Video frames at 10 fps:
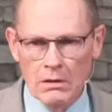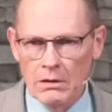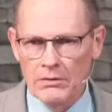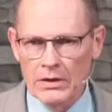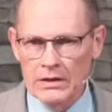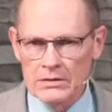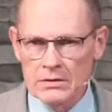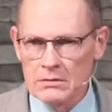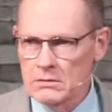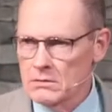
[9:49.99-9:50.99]
These
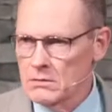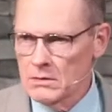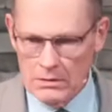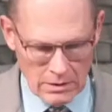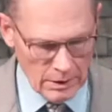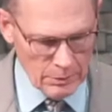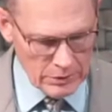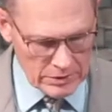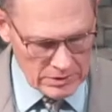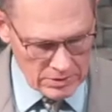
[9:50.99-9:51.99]

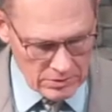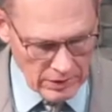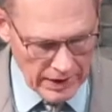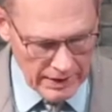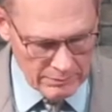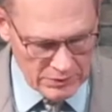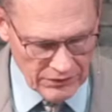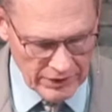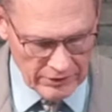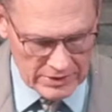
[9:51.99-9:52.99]
hypocrites, scribes,
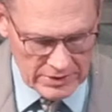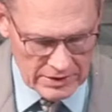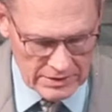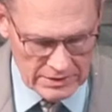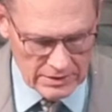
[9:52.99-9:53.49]
Pharisees,